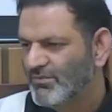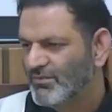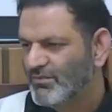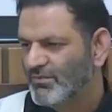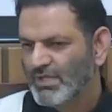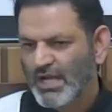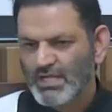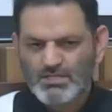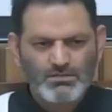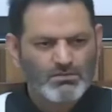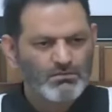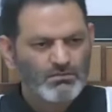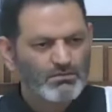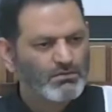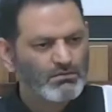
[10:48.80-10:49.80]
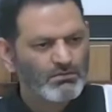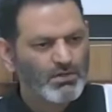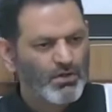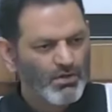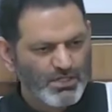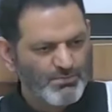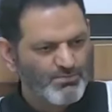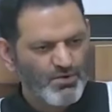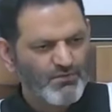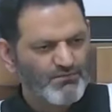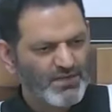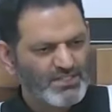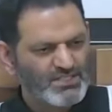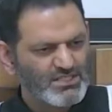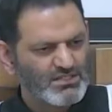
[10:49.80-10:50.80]
that Holy
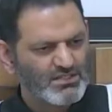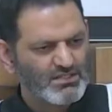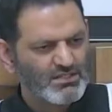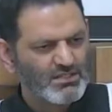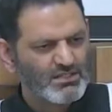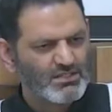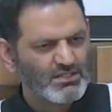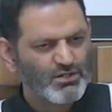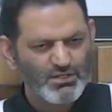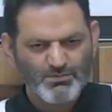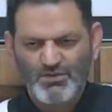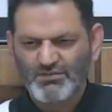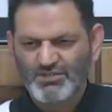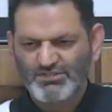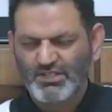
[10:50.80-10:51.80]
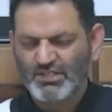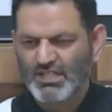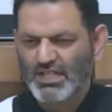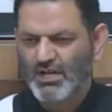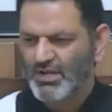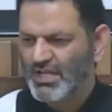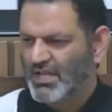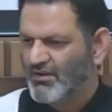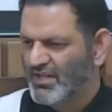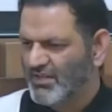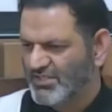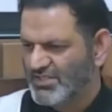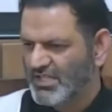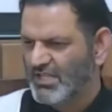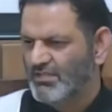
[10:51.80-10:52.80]
Prophet, the Holy Prophet sallallahu alayhi wa
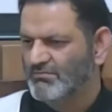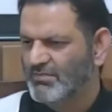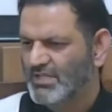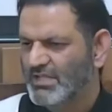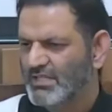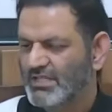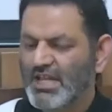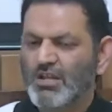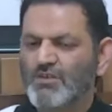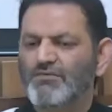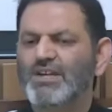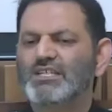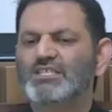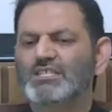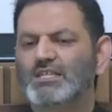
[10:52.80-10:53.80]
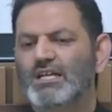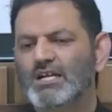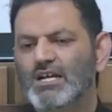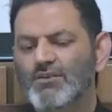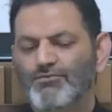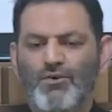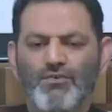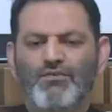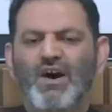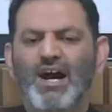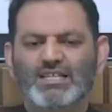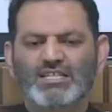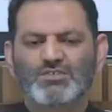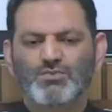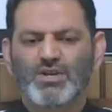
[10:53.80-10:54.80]
sallam, none of his
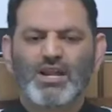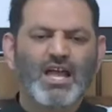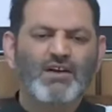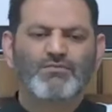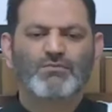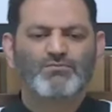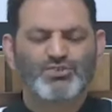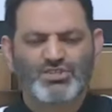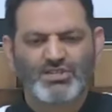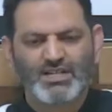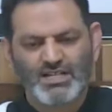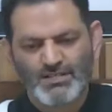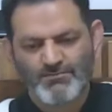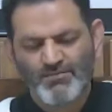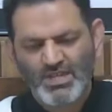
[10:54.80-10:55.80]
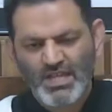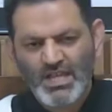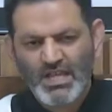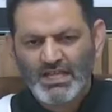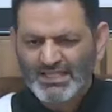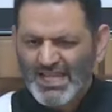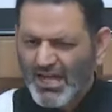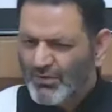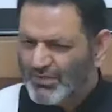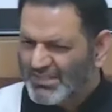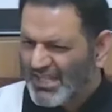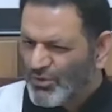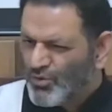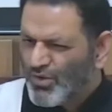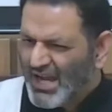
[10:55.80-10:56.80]
forefathers were ever mushrik. Now,
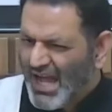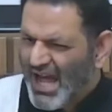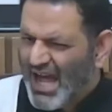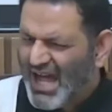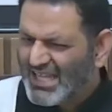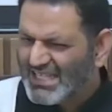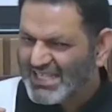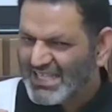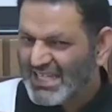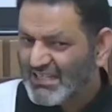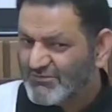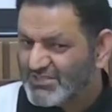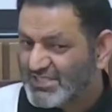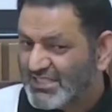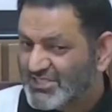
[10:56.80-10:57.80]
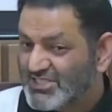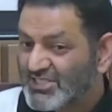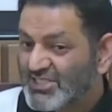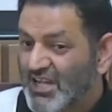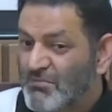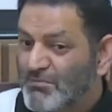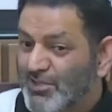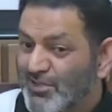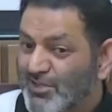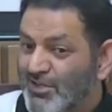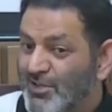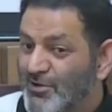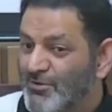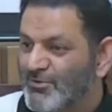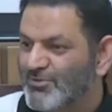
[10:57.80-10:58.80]
the Quran gives us some
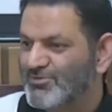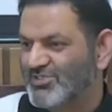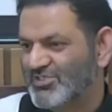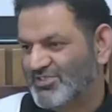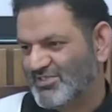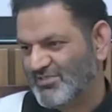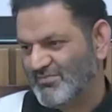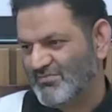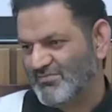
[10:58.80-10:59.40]
clues